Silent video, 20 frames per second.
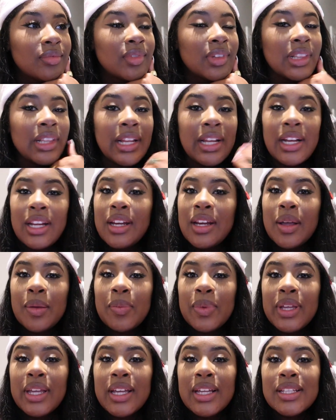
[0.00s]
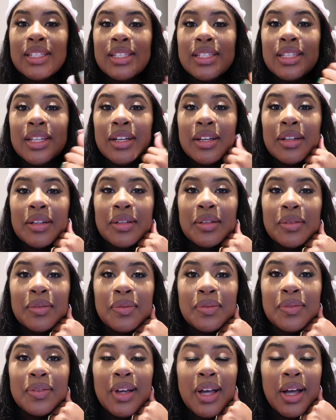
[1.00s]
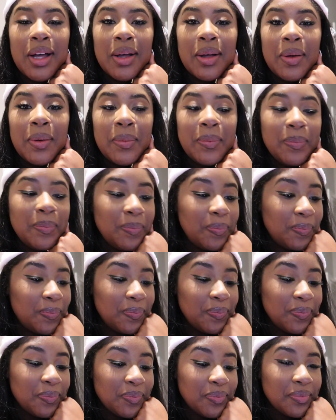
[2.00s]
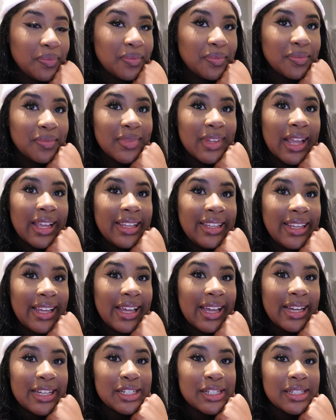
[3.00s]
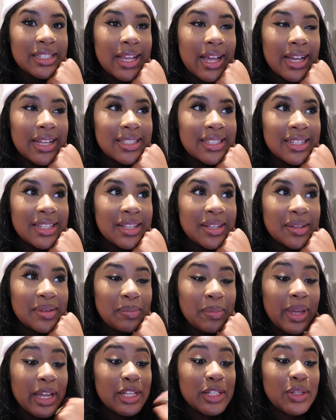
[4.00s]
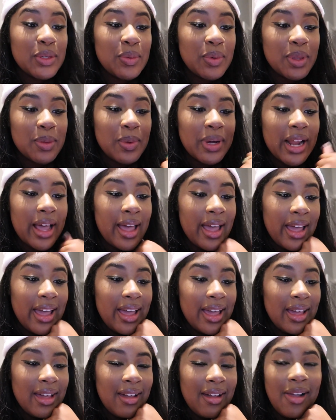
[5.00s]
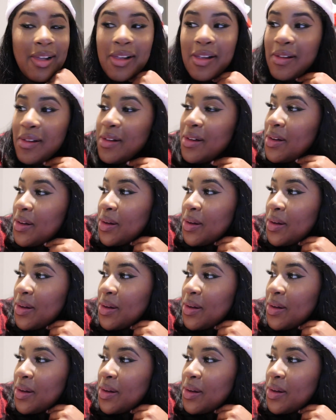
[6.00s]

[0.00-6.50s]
leaning up against stuff. Um, yeah, I just had to make do with what I had.